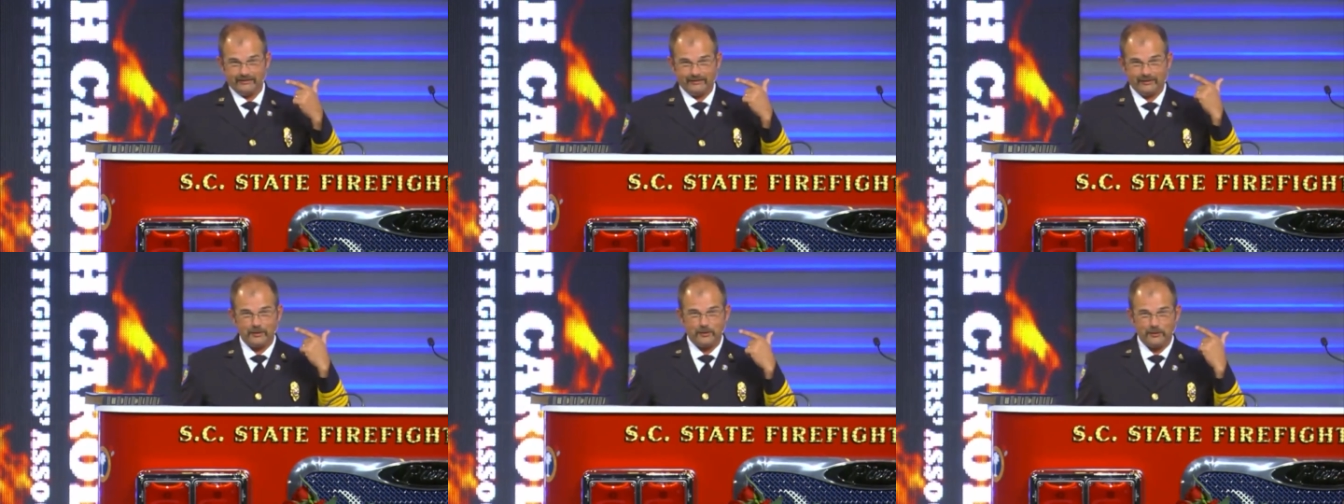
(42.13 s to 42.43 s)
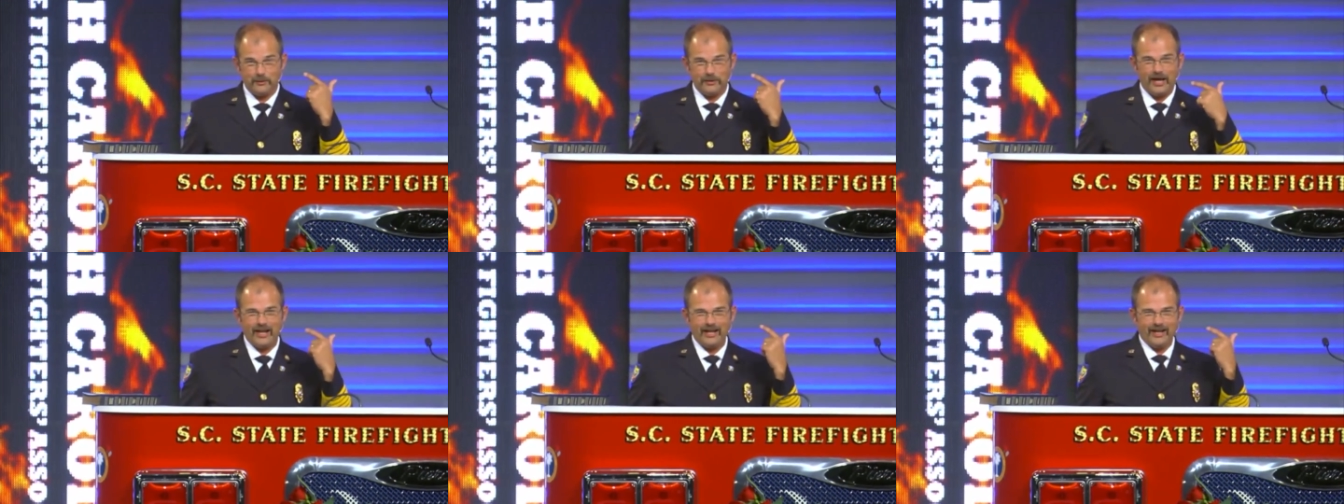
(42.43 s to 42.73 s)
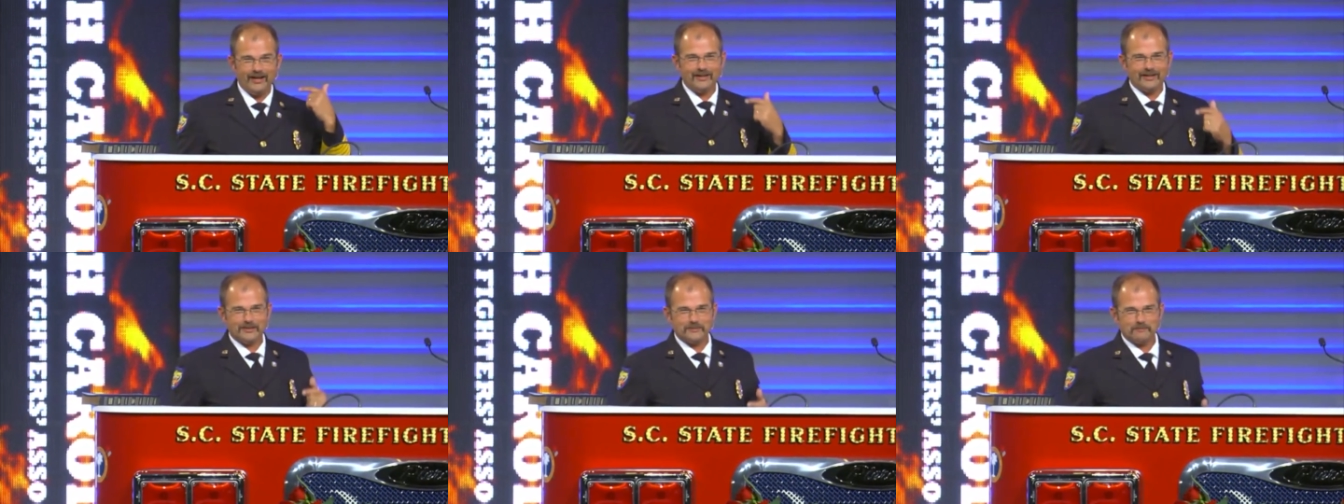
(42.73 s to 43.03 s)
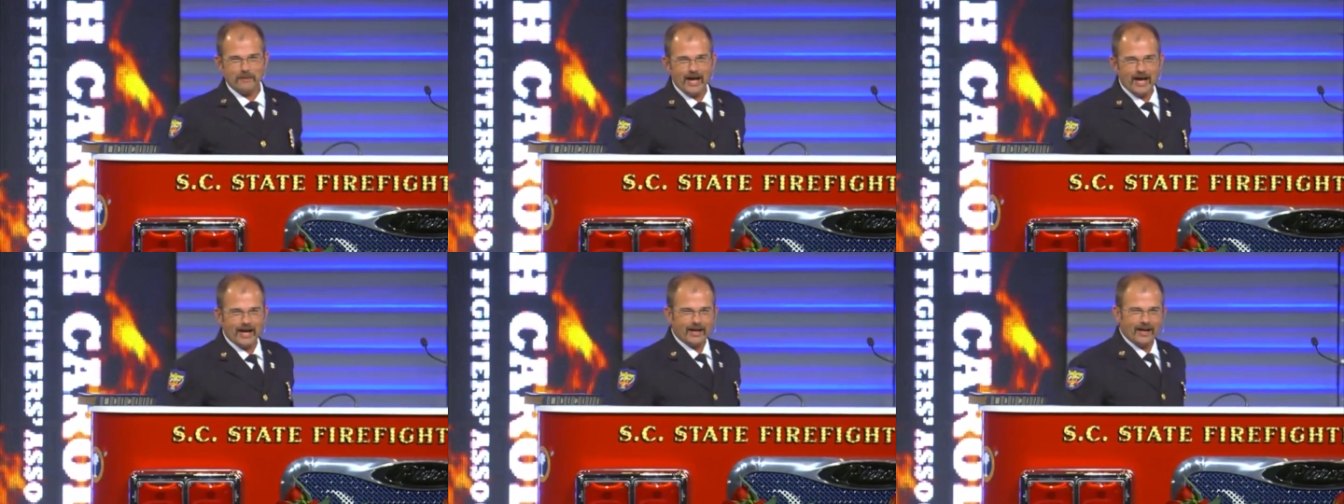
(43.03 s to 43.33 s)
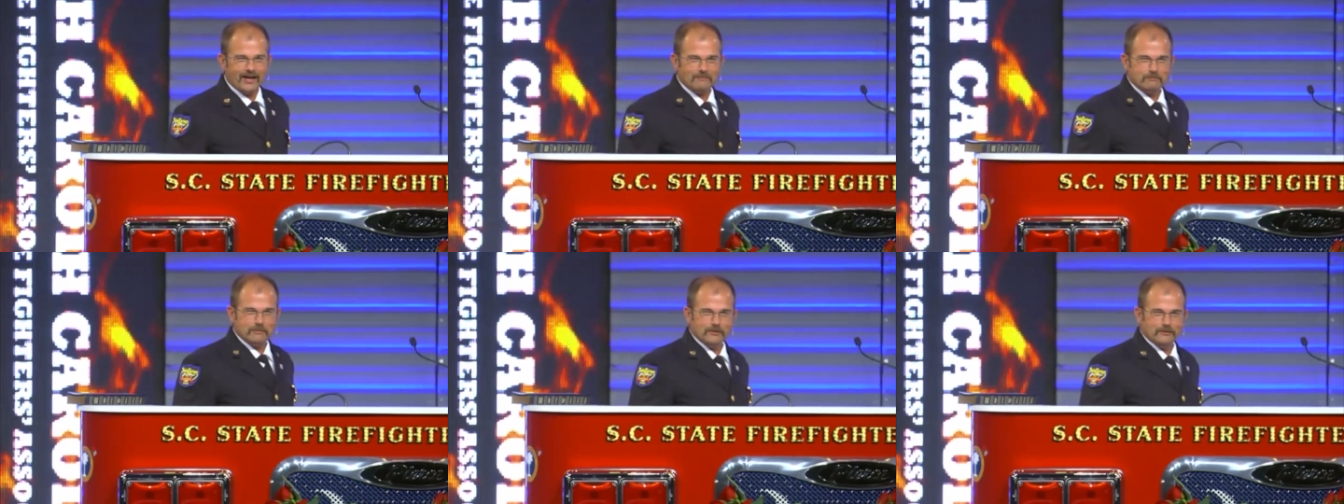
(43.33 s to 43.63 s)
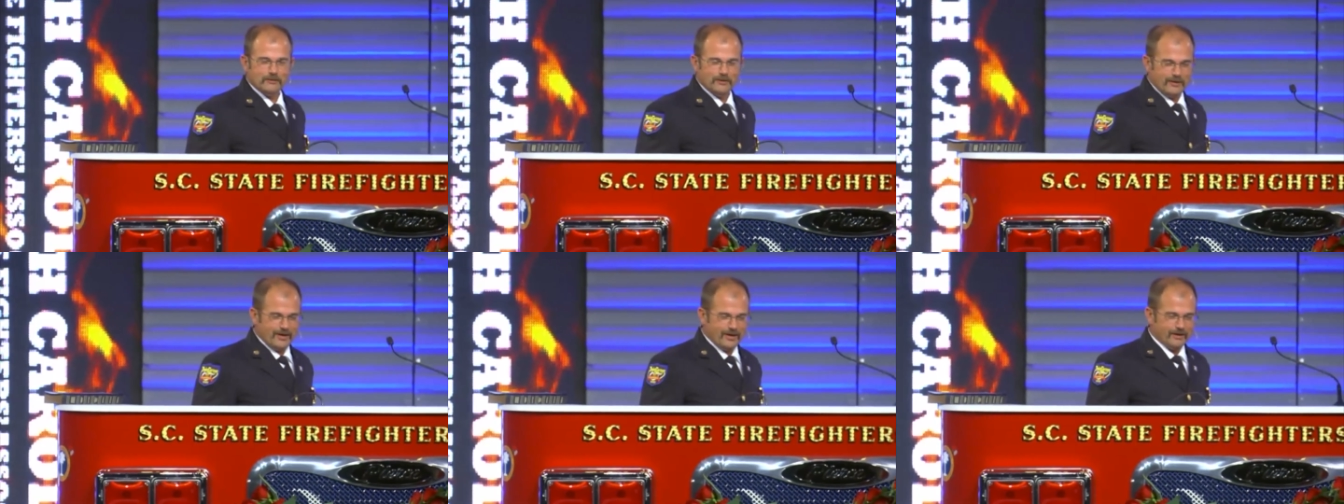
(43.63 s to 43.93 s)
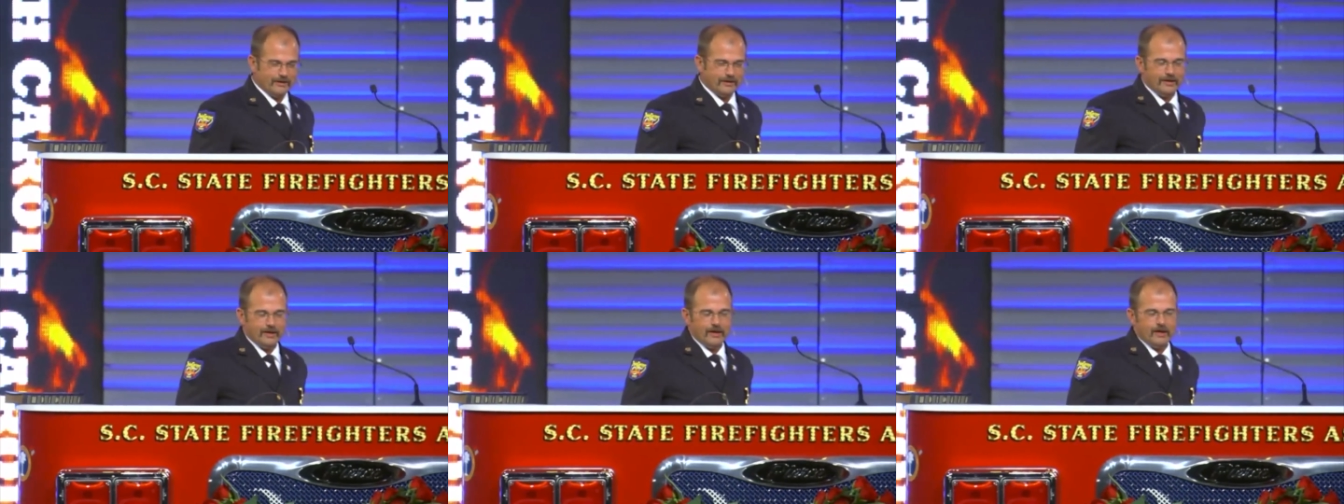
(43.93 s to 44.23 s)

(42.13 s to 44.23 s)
court. I like this mic. I can move around.